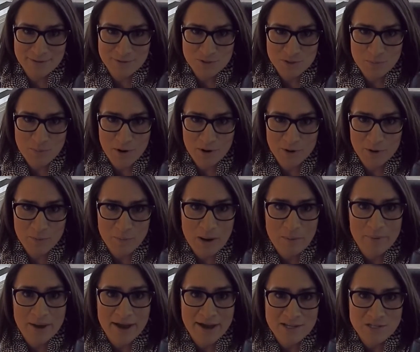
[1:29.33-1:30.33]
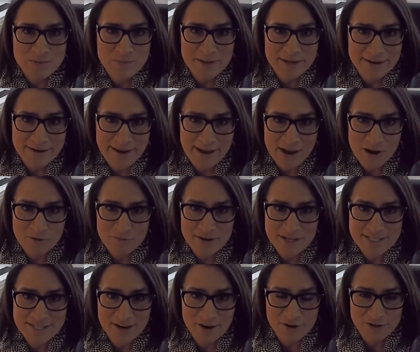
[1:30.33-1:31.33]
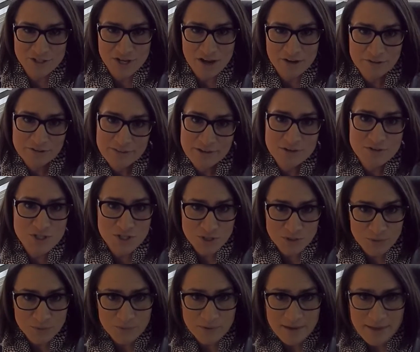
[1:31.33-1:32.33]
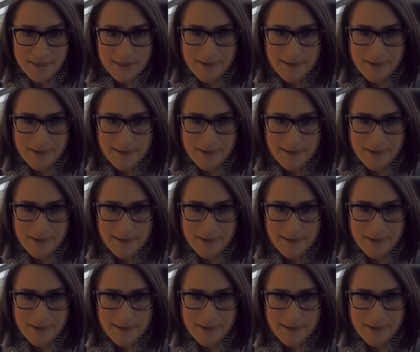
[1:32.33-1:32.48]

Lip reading: Louis Park and why my husband and I are raising our daughter there too.